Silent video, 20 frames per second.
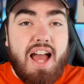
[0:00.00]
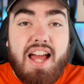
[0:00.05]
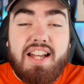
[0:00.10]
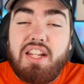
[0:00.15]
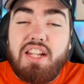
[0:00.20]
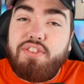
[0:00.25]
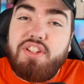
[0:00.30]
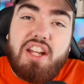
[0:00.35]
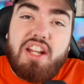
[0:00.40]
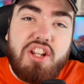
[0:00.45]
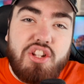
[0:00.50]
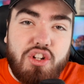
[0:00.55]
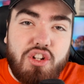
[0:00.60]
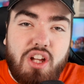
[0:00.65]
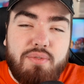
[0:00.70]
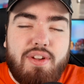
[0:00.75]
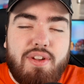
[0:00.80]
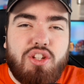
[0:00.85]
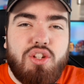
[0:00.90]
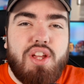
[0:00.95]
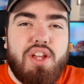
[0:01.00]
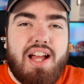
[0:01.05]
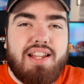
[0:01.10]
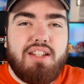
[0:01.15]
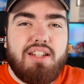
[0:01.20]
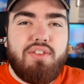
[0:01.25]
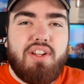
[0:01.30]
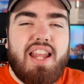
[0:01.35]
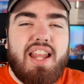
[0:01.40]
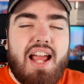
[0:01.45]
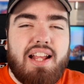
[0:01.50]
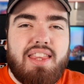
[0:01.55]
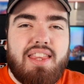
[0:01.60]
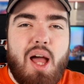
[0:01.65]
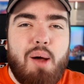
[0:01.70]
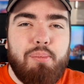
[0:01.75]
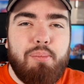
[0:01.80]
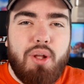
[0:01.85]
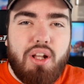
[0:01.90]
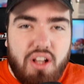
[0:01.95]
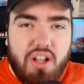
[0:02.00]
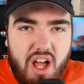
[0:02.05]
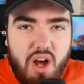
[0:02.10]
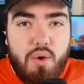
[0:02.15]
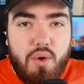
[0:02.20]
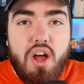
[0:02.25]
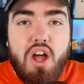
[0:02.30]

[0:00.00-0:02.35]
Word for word: And if you did enjoy it, make sure you guys leave a like down below.